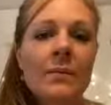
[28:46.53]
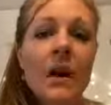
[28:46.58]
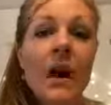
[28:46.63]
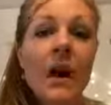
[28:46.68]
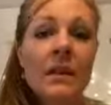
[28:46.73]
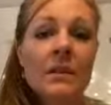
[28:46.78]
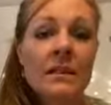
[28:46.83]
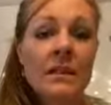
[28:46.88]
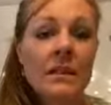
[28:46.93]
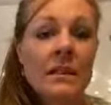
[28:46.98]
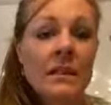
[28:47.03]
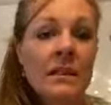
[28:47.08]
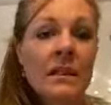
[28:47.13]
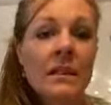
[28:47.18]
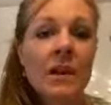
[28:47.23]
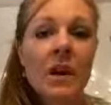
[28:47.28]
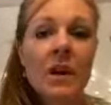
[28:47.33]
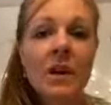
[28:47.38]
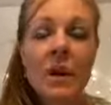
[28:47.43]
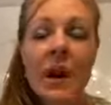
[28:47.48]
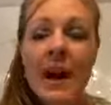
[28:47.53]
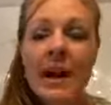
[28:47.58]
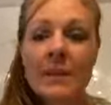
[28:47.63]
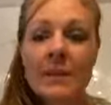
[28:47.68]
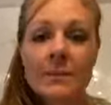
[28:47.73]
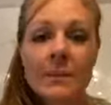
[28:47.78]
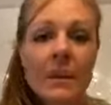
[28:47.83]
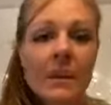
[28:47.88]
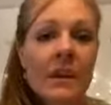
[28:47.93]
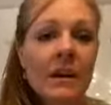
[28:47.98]
Constant
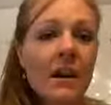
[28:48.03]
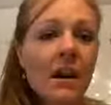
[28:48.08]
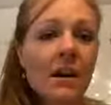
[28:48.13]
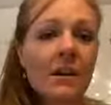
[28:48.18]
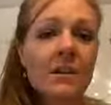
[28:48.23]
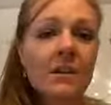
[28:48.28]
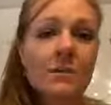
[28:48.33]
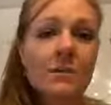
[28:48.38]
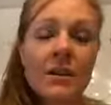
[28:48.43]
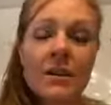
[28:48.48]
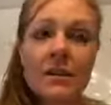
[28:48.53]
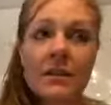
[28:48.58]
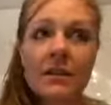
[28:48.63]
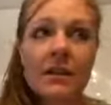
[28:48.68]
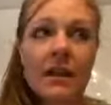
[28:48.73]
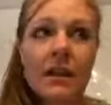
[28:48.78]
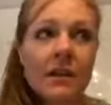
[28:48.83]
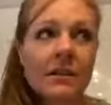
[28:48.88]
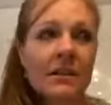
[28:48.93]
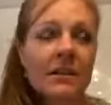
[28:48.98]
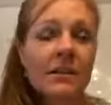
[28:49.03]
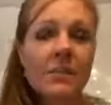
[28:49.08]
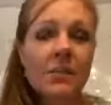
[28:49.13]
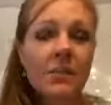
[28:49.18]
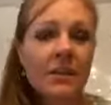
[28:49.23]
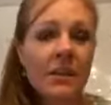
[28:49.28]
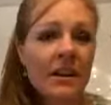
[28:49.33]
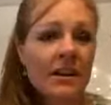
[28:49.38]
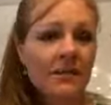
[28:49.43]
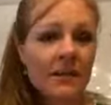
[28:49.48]
harassment, constant
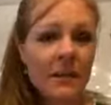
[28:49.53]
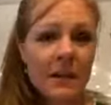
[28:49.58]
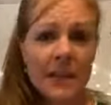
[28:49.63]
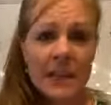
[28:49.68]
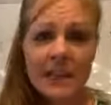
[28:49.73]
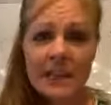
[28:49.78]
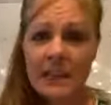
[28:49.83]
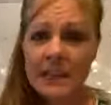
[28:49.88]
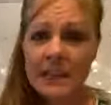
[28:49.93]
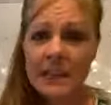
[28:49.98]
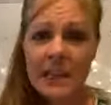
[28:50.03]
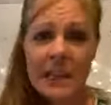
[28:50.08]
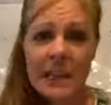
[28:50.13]
bereavement,